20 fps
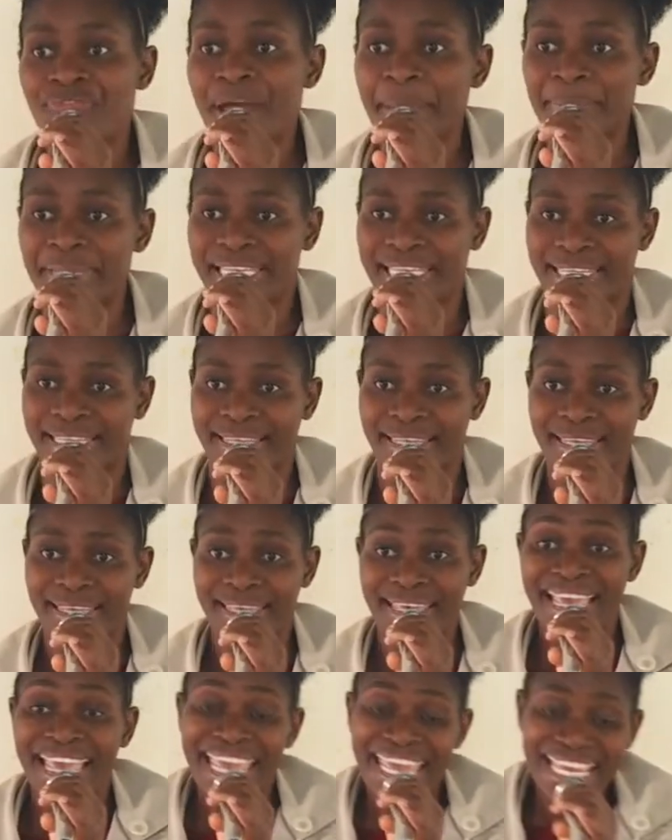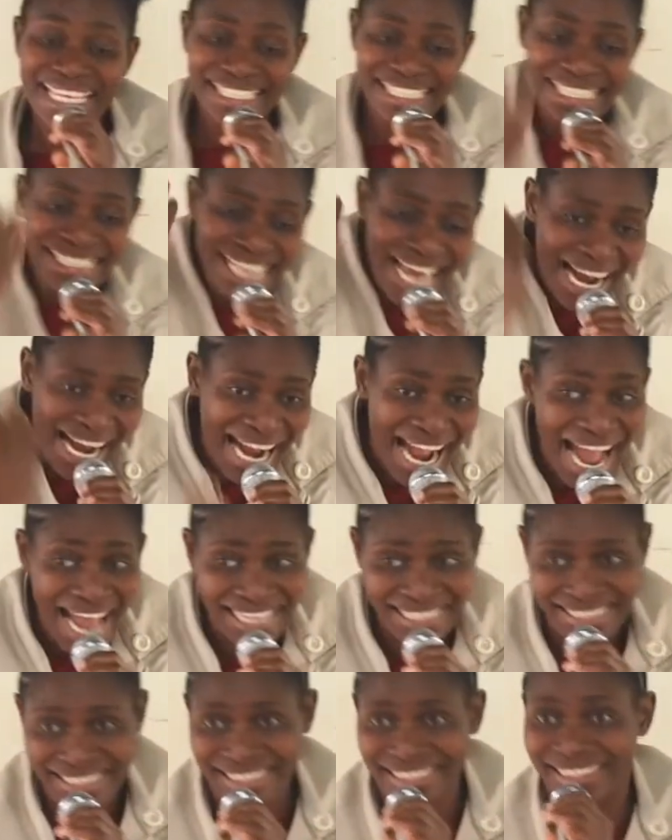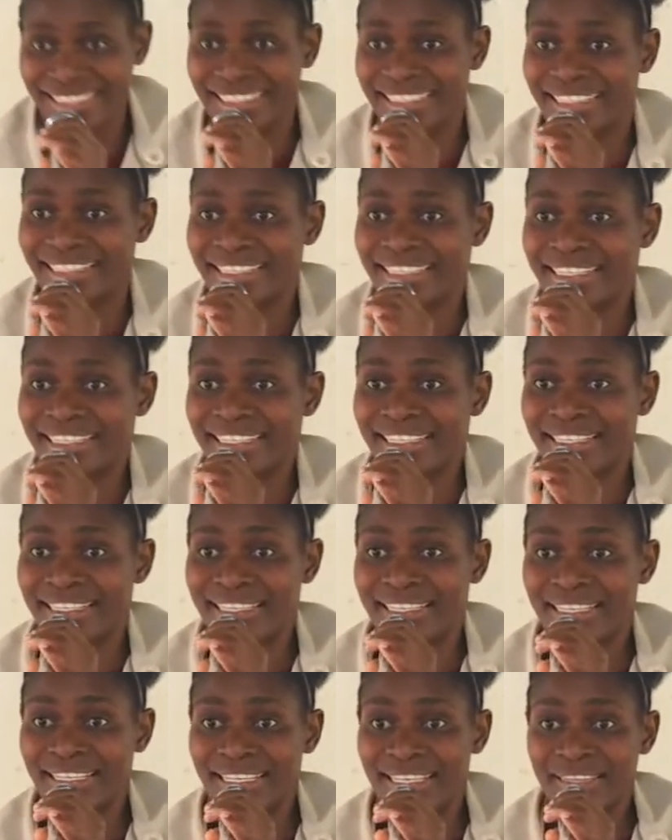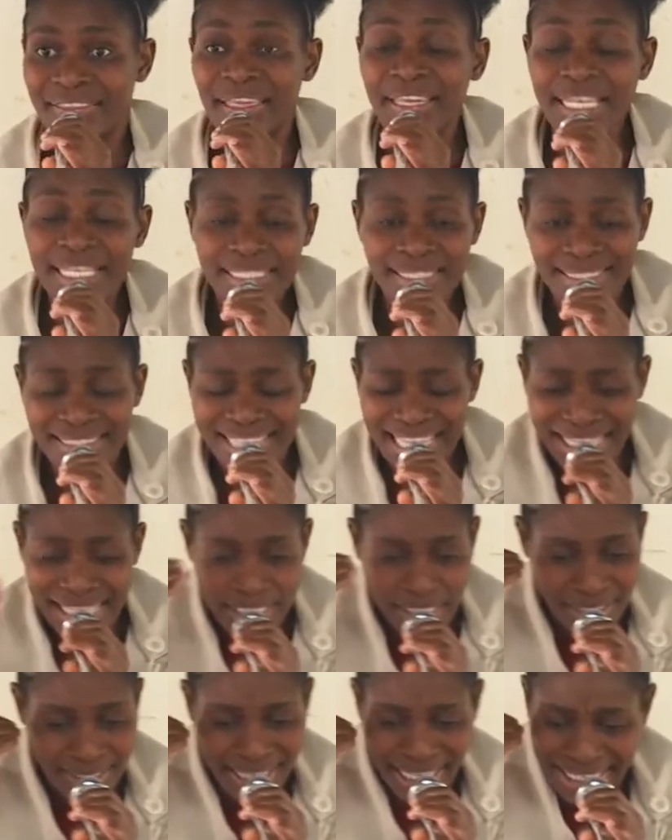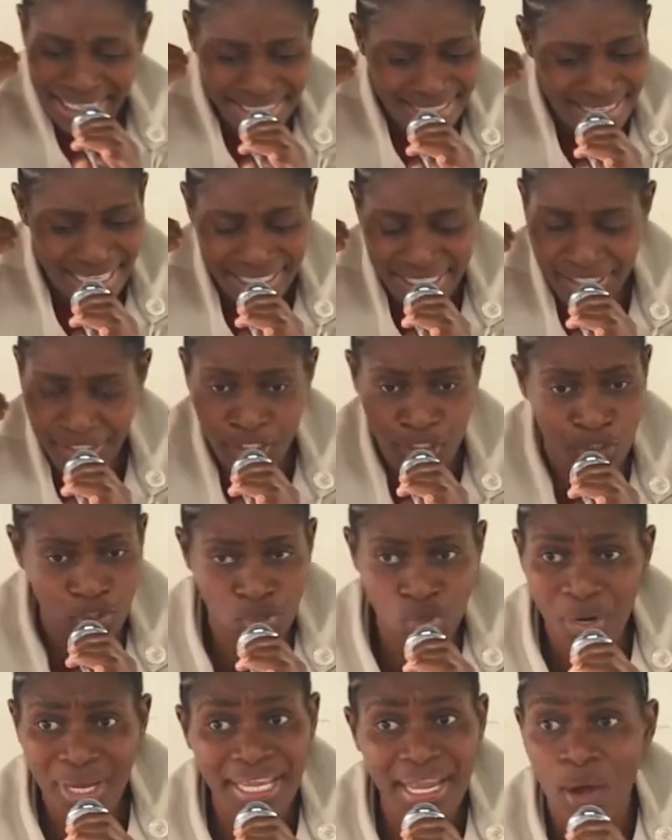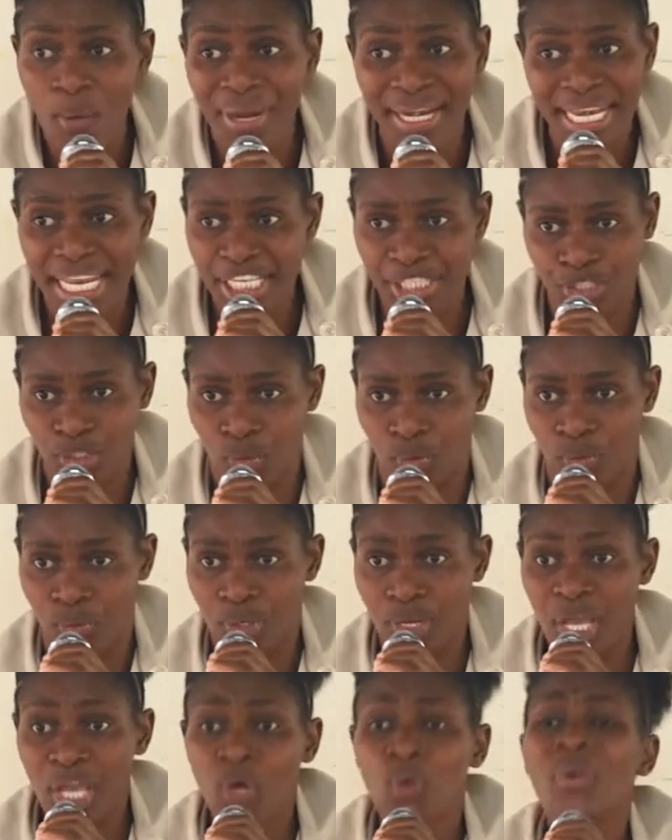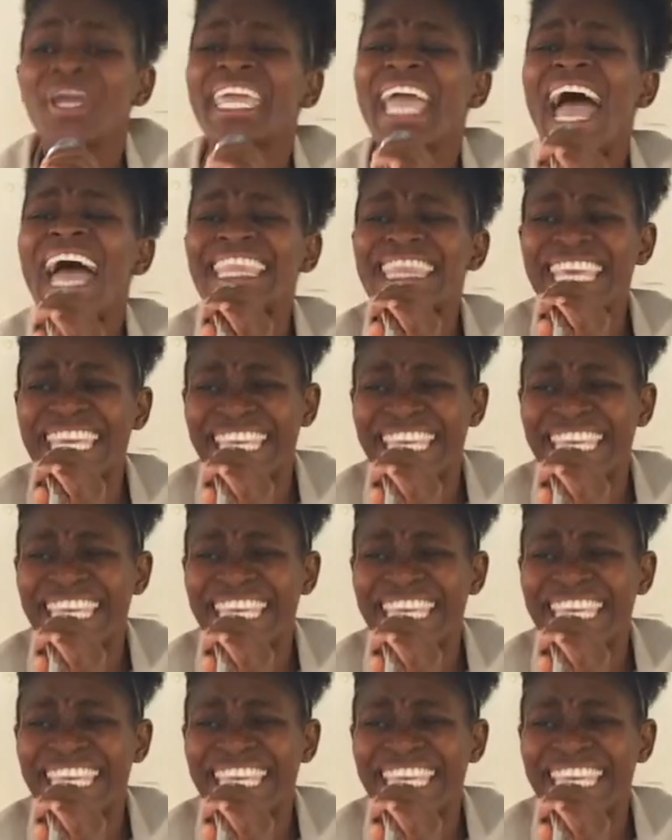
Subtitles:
family? Is it a curse that is destroying our nation? We are